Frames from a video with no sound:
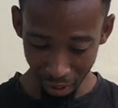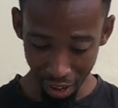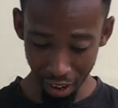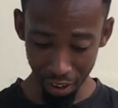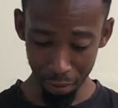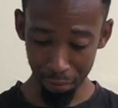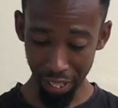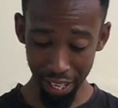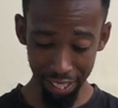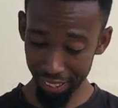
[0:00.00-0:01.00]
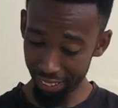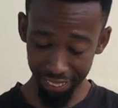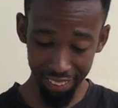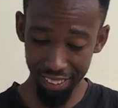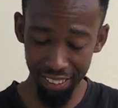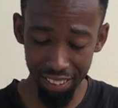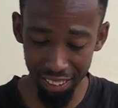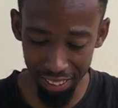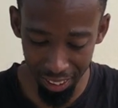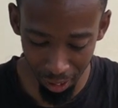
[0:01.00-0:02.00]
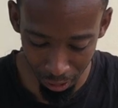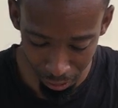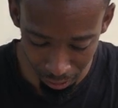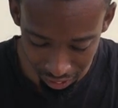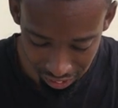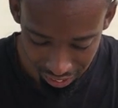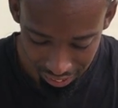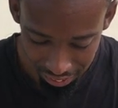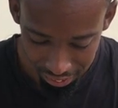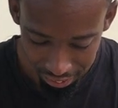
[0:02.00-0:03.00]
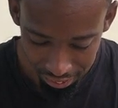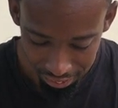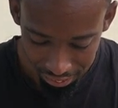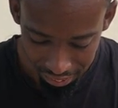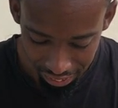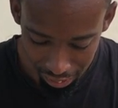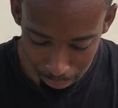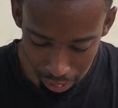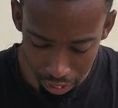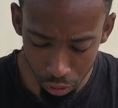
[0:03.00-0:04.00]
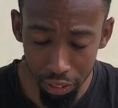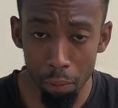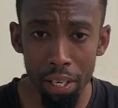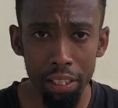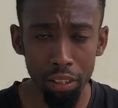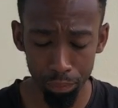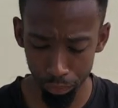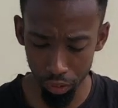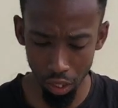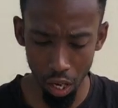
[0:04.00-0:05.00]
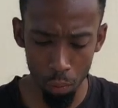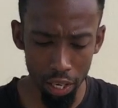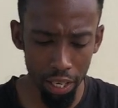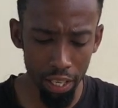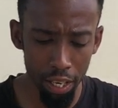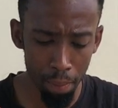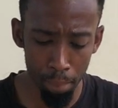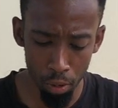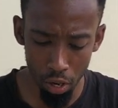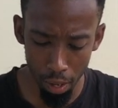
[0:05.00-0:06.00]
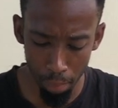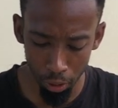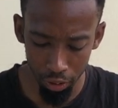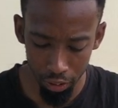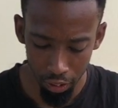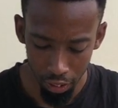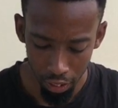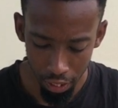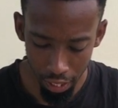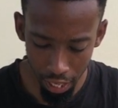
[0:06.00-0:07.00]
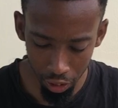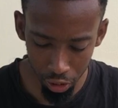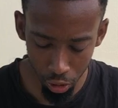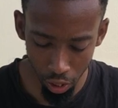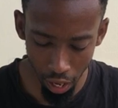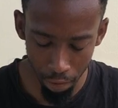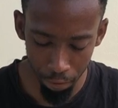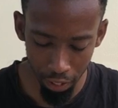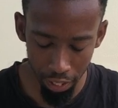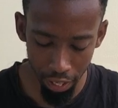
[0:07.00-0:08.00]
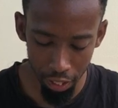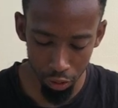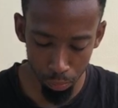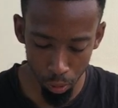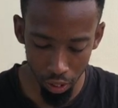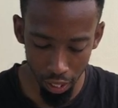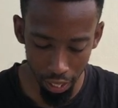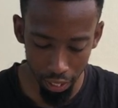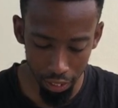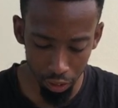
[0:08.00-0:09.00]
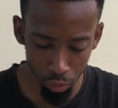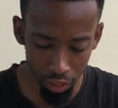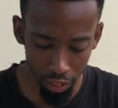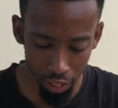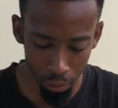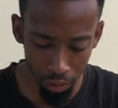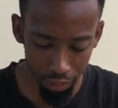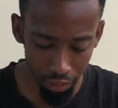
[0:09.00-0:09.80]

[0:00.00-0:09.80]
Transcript: Wow, guys, this is so good. Yep, anyways, I wanna hear more about the actual African diaspora. Like, I just wanna hear what